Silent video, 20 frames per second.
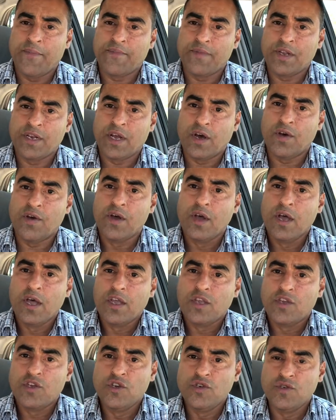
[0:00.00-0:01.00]
you know,
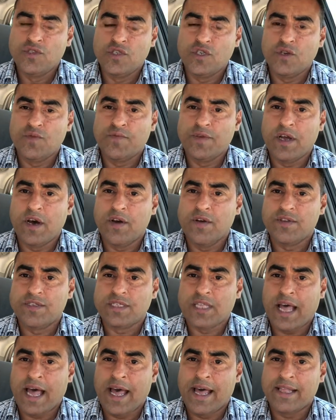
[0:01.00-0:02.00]
YouTube
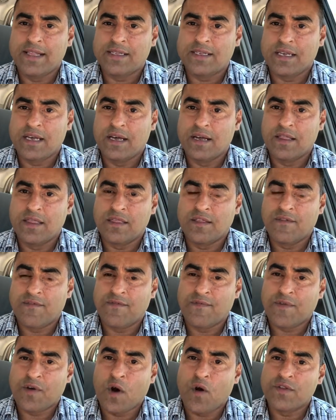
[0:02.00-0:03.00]
knows that the
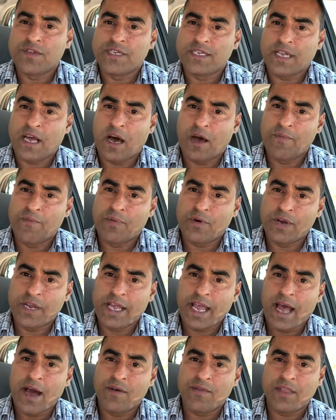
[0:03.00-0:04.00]
content I'm
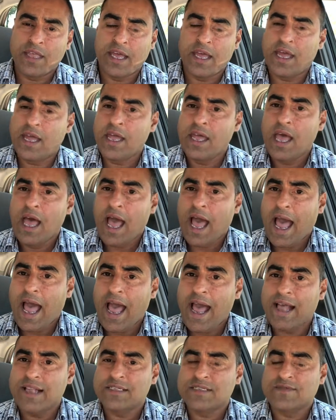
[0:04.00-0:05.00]
putting out there
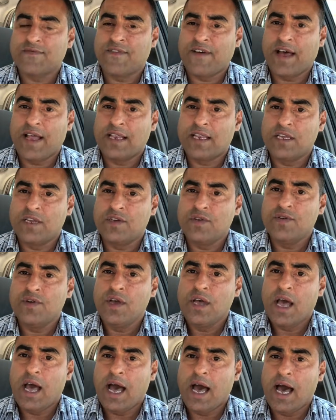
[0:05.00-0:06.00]
has value,
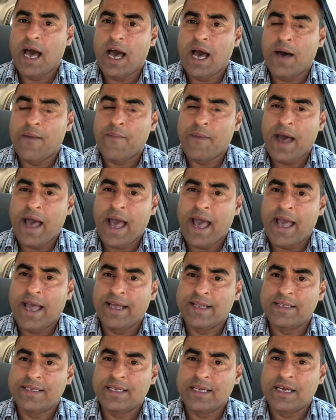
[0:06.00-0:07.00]

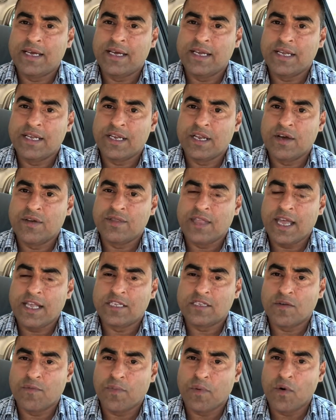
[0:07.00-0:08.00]
and you know,
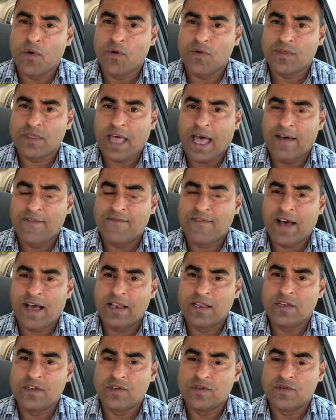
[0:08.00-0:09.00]
they support that
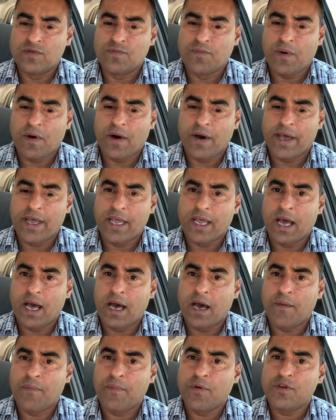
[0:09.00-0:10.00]
value
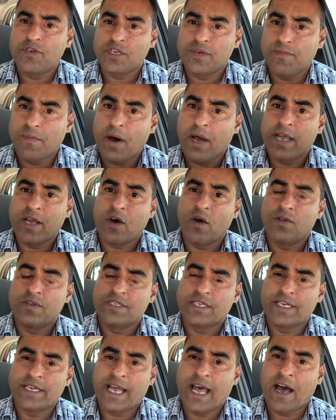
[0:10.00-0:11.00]
by pushing my
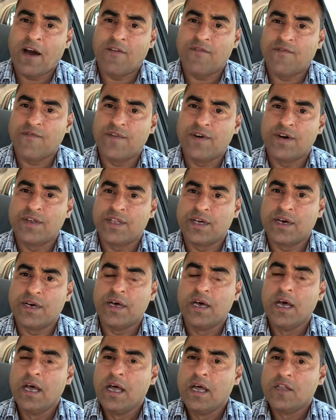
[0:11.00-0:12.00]
content out
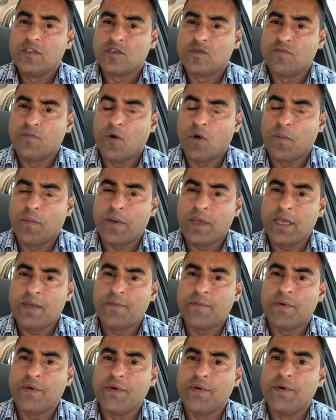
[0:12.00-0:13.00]
further to more
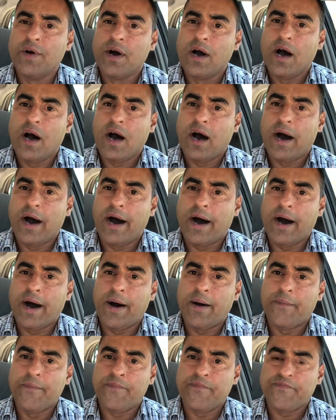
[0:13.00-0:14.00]
people,
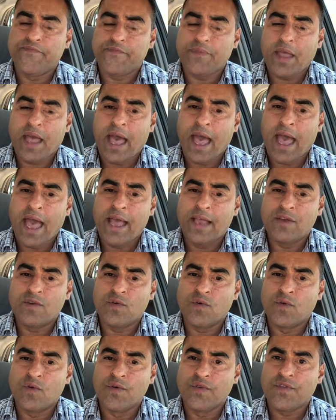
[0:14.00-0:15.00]
and
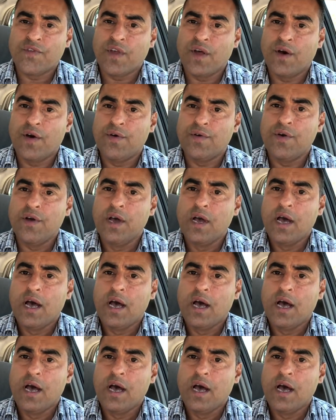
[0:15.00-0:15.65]
also